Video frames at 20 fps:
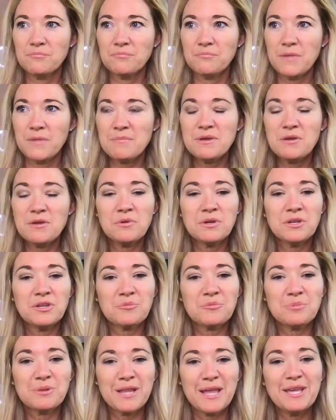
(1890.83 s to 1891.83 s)
maybe when
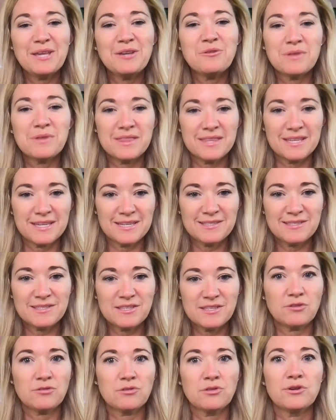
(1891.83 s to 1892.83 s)
you're playing with
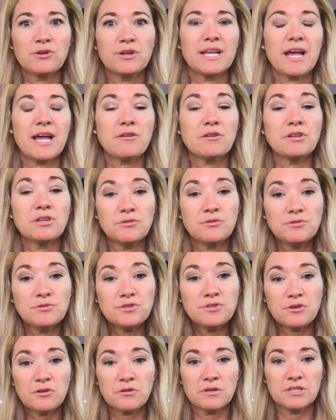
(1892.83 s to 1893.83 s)
this and you're learning how to
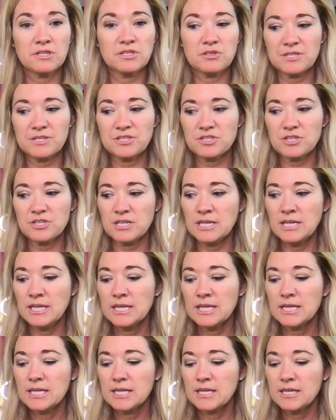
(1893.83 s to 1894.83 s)
use your own
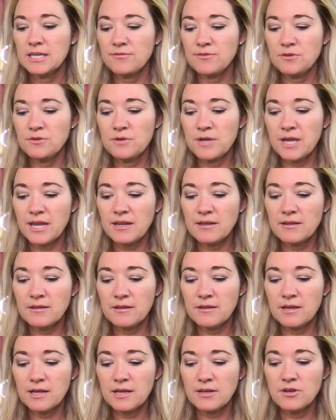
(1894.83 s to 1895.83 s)
intuition, if you
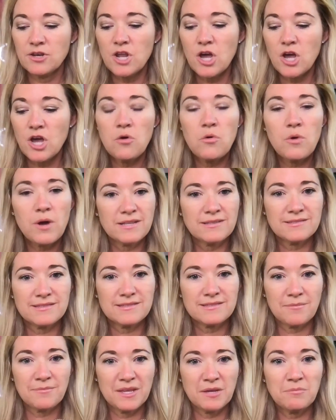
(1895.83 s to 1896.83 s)
get a no on
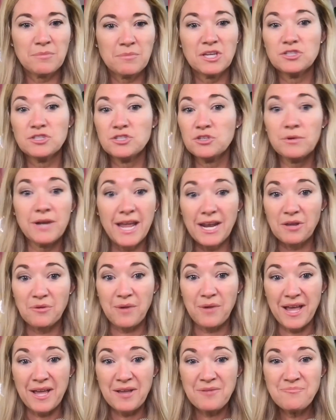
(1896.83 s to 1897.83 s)
something, but you do it
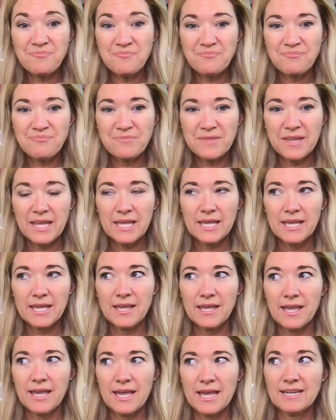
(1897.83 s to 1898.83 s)
anyway,
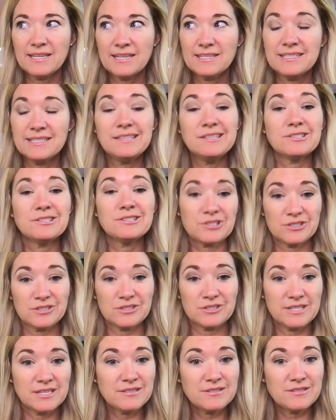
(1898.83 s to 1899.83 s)
and it
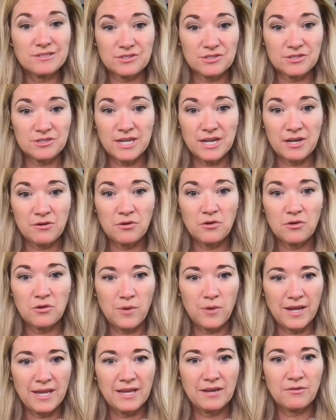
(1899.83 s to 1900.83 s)
doesn't turn out
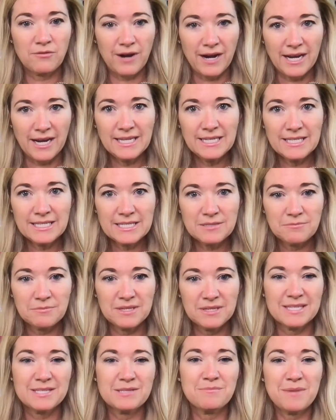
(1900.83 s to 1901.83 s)
quite right,
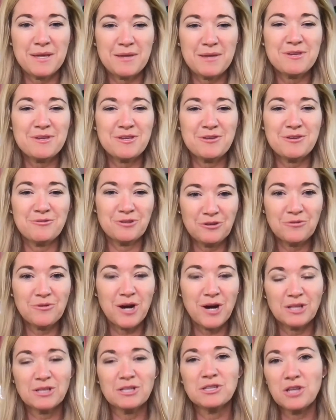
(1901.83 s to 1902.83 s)
because maybe you
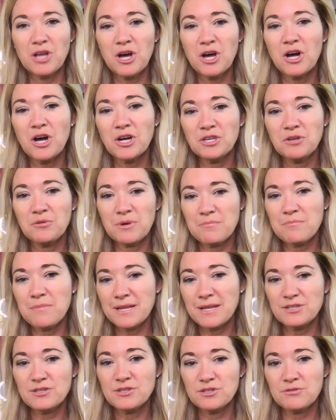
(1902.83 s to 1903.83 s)
knew all along you weren't
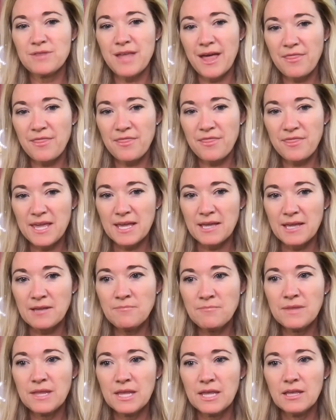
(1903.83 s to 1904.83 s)
meant to do that
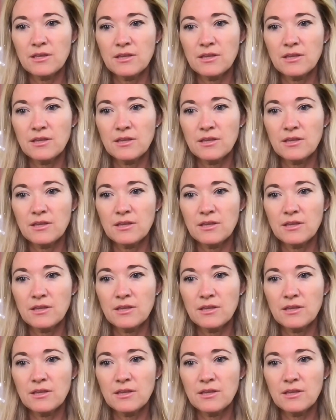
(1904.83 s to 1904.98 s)
thing,